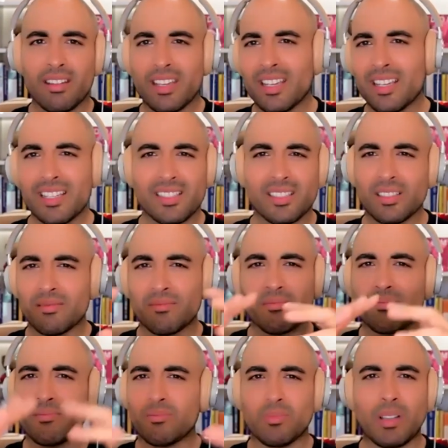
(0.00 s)
Is it
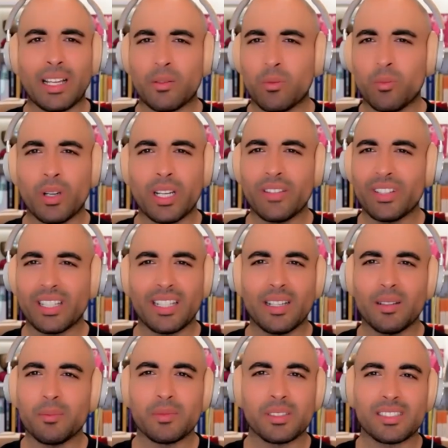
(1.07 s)
like whatever
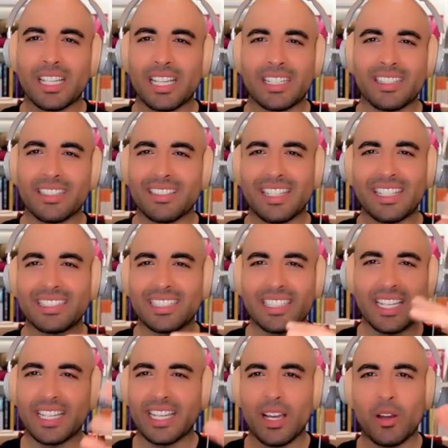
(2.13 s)
comes, take it, eat the
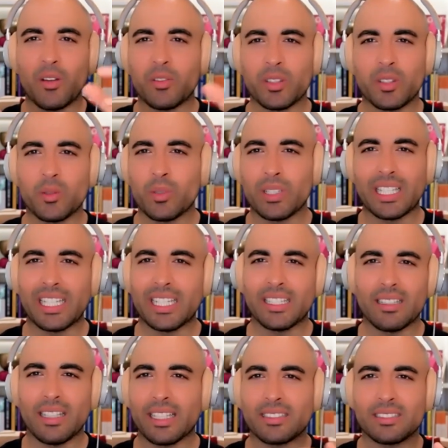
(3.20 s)
cake however you want to eat
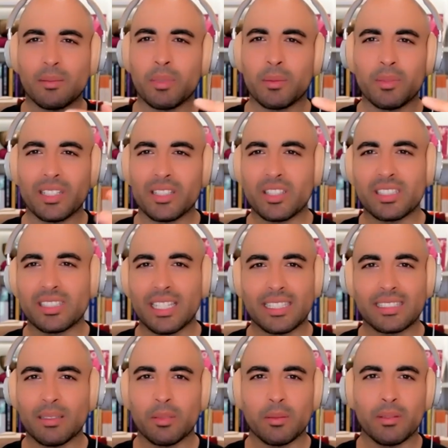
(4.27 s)
it? Like some people like cheesecake,
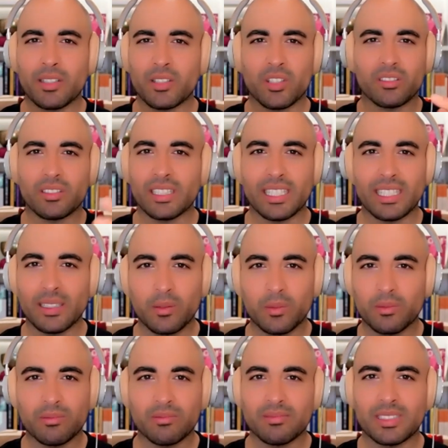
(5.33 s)
some people like chocolate cake,
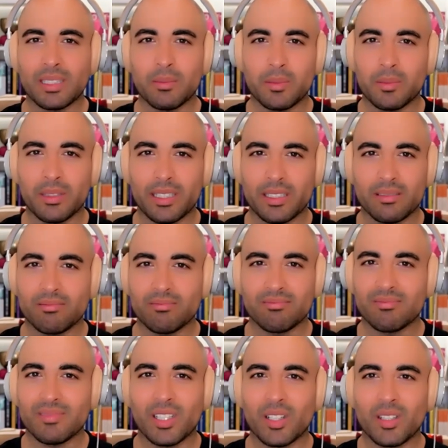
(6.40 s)
some people like,
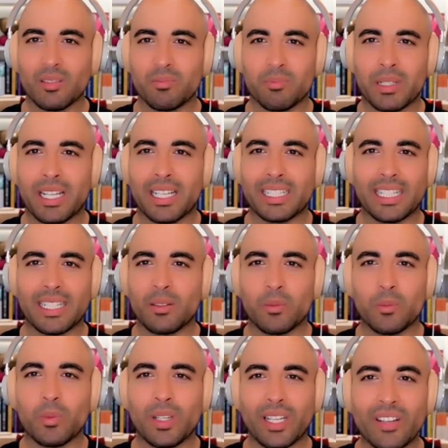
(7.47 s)
you know, banana cake,
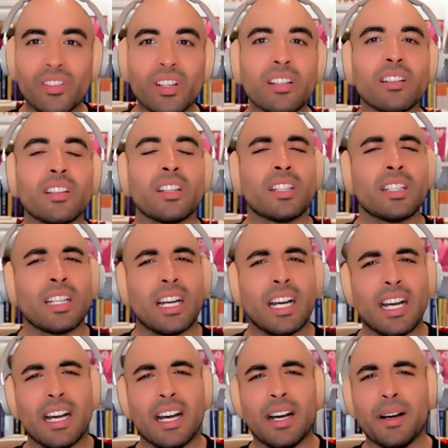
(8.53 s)
whatever.
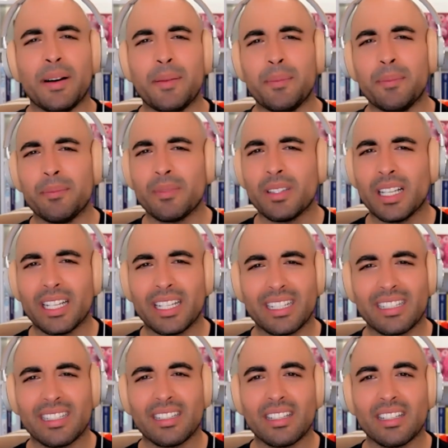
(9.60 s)
Like,